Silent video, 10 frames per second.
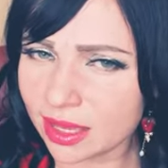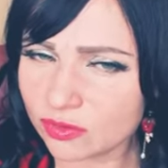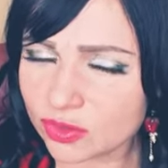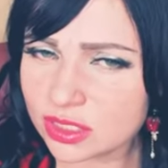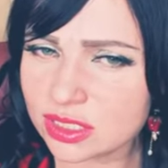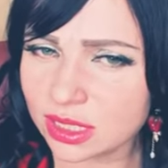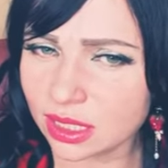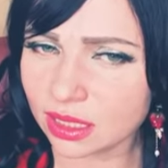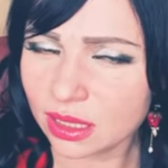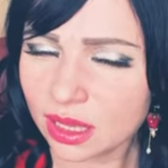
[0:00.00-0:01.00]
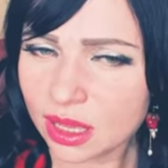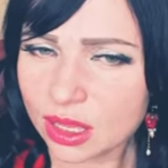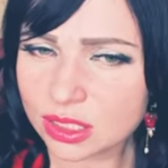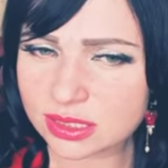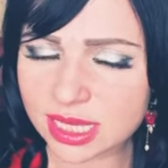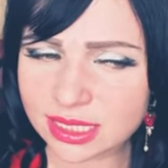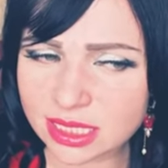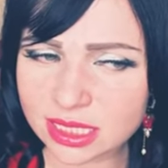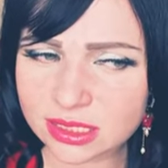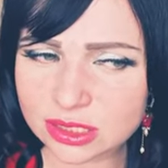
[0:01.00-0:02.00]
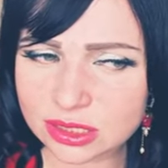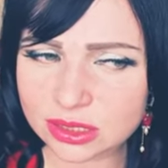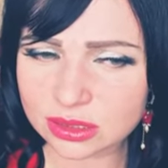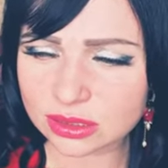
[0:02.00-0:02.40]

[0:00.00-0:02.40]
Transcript: everything that is